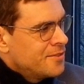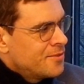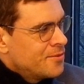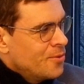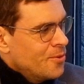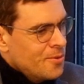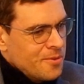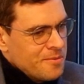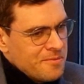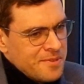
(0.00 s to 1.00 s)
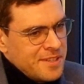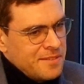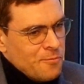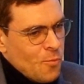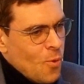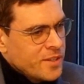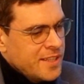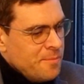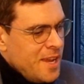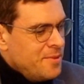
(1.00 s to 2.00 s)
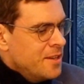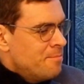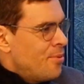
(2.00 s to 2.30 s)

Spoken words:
So was there maybe a